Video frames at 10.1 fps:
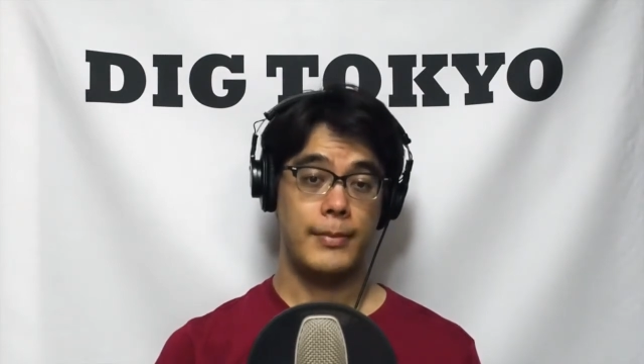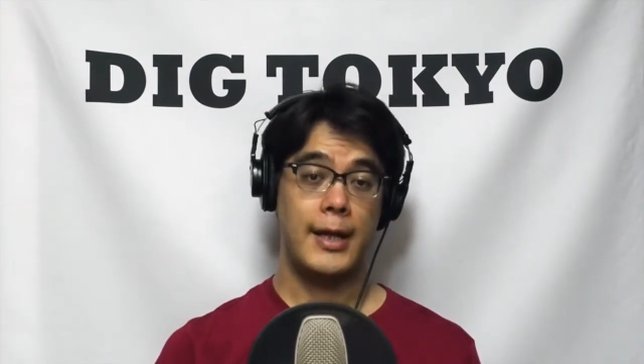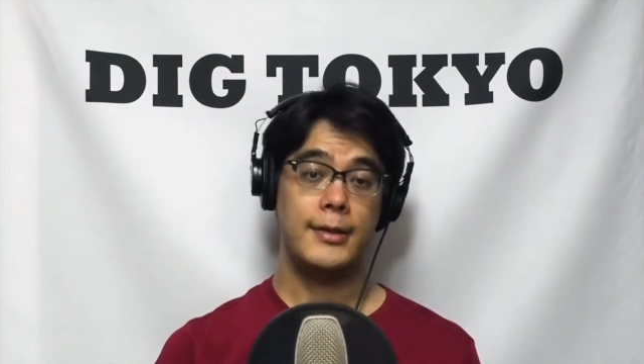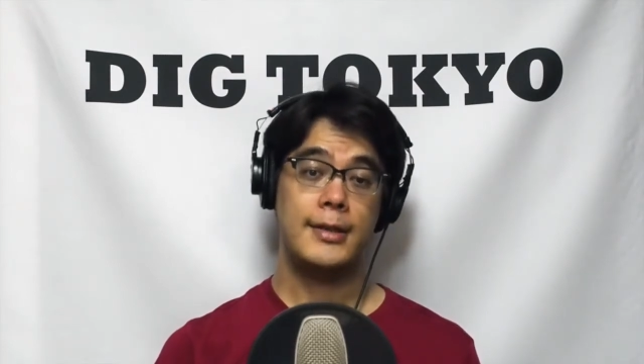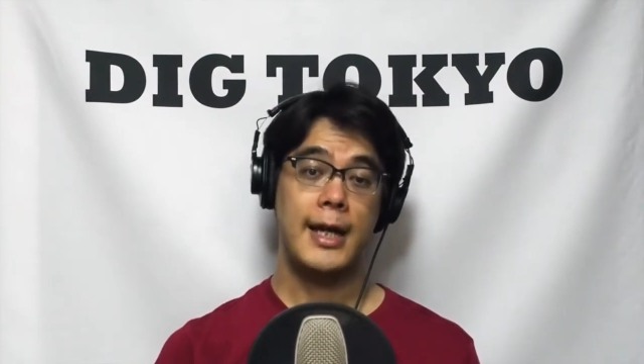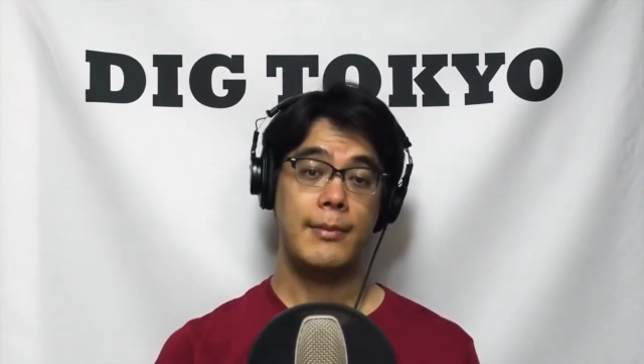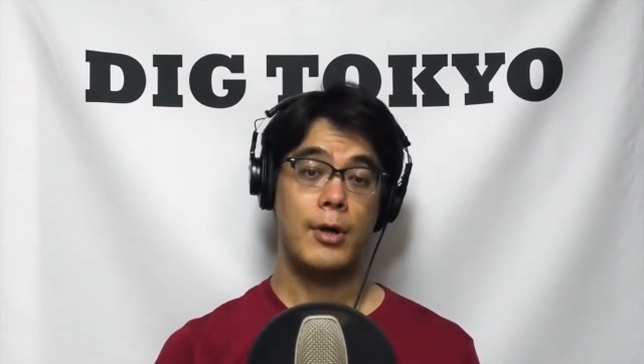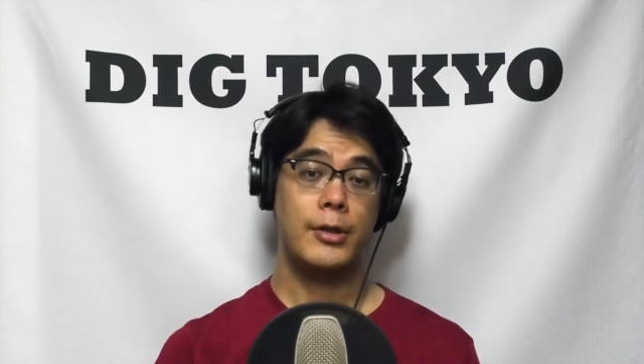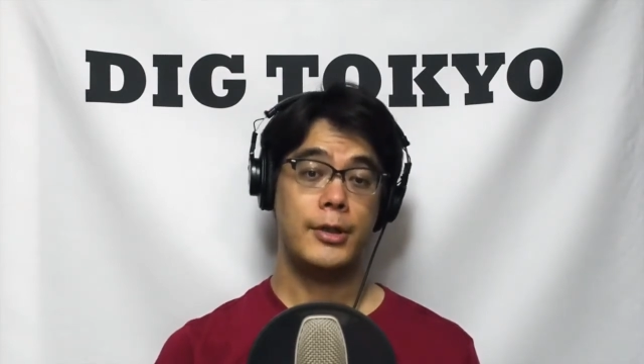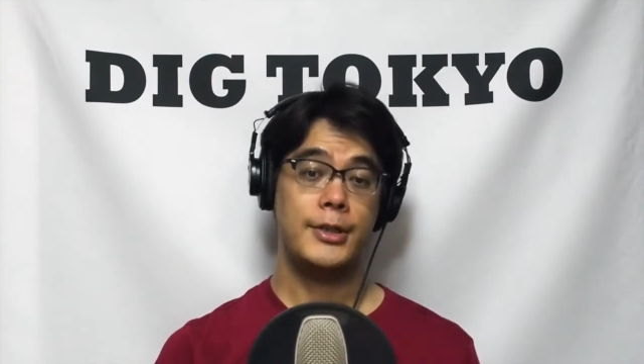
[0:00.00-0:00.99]
and
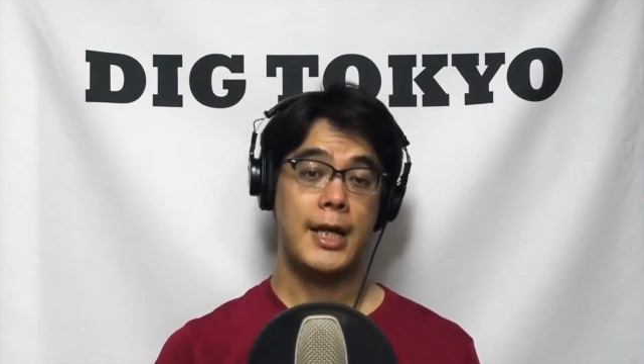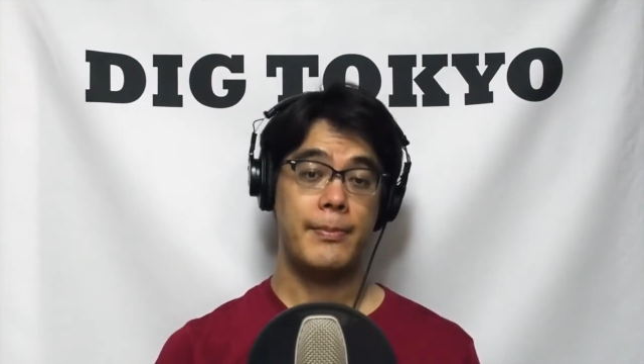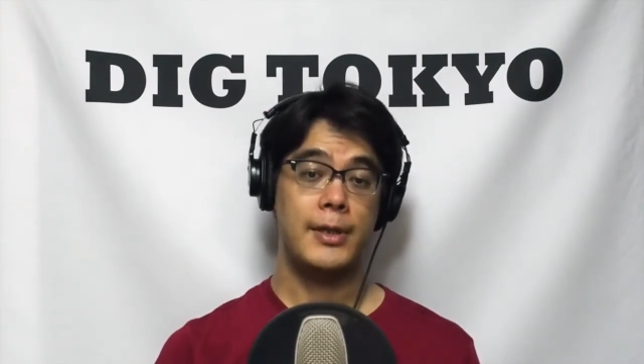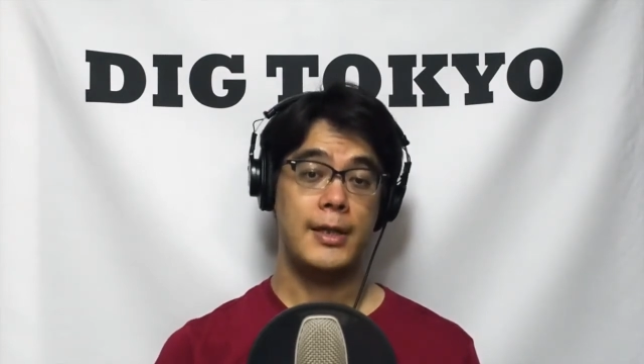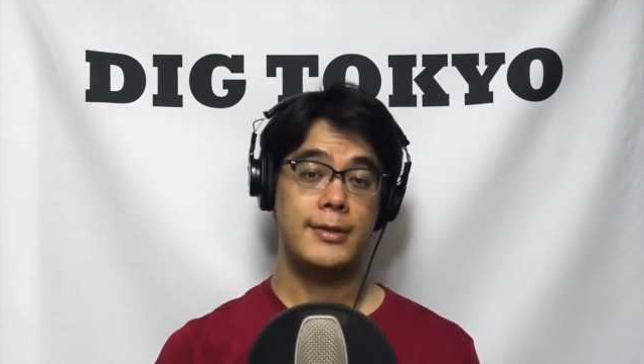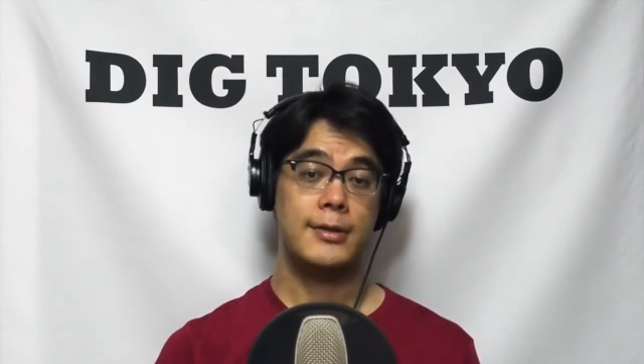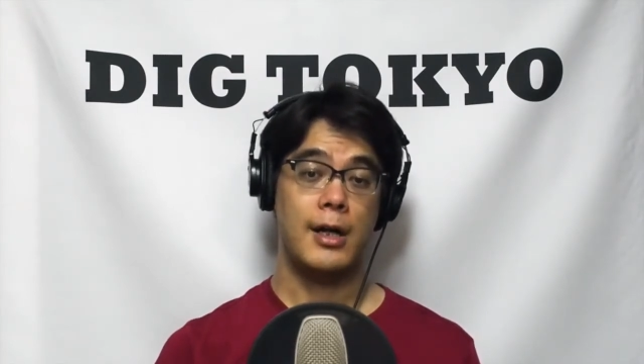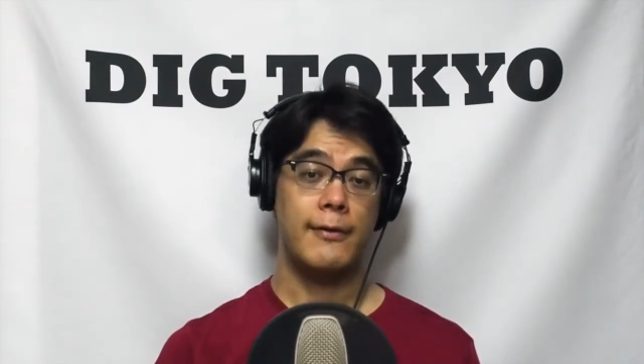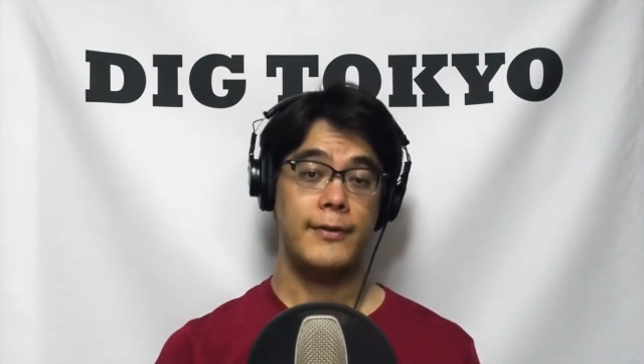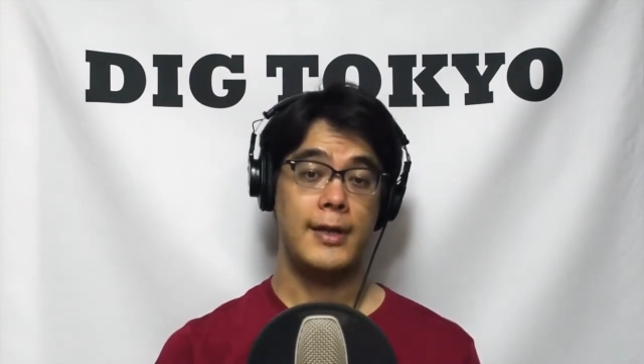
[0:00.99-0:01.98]
time-honored Japanese
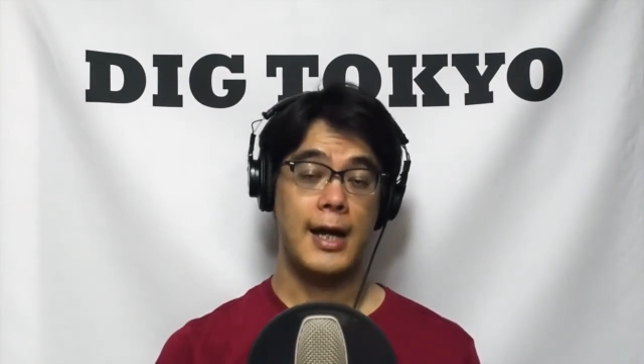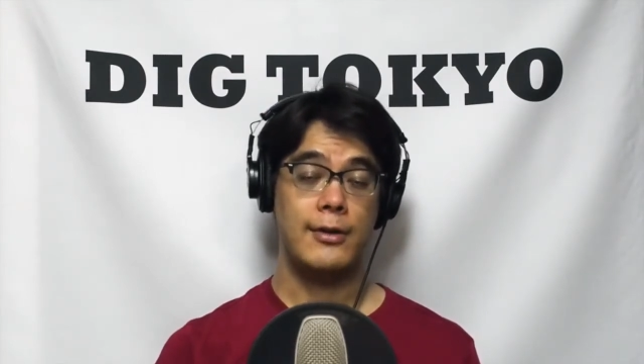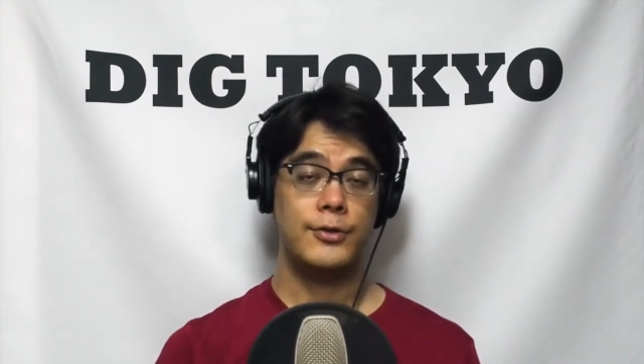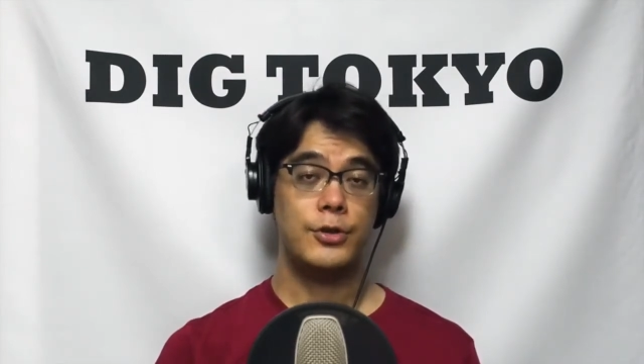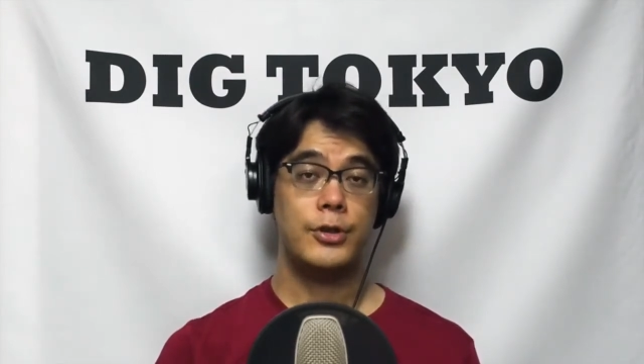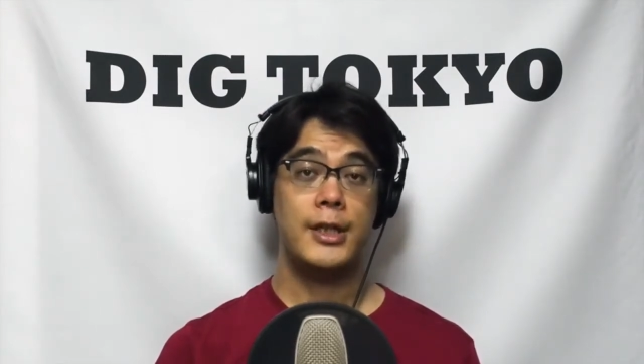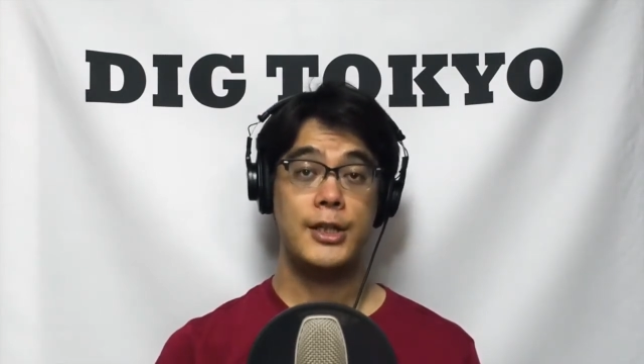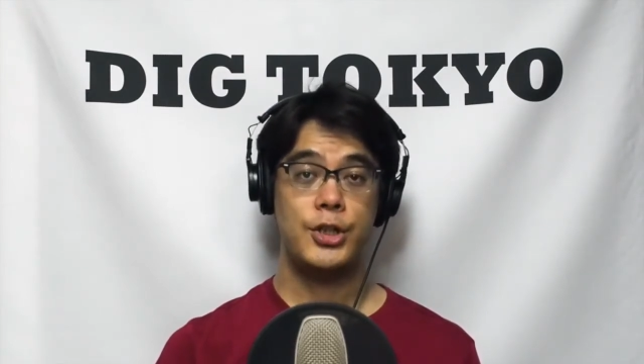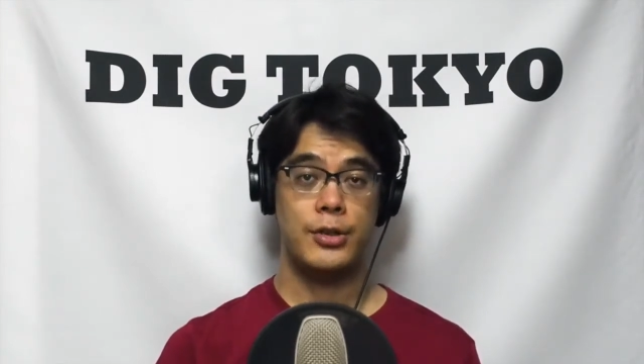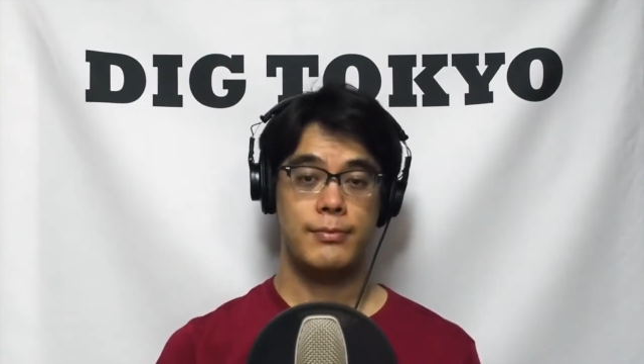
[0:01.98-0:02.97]
coffee house
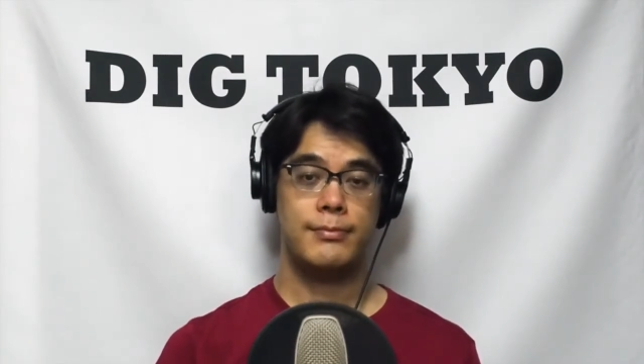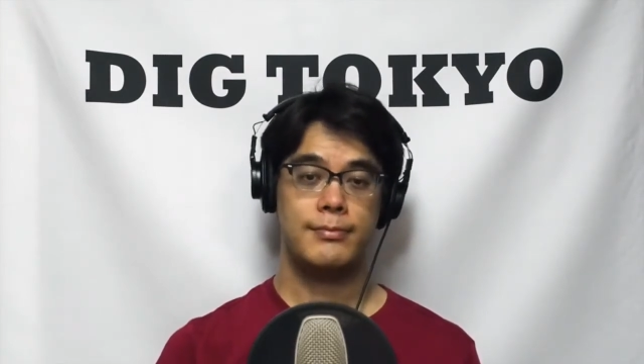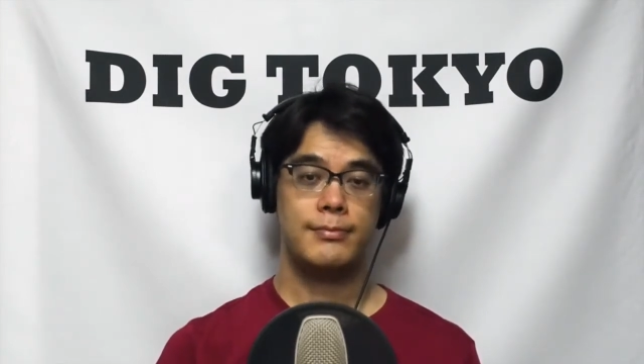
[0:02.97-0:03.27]
tradition.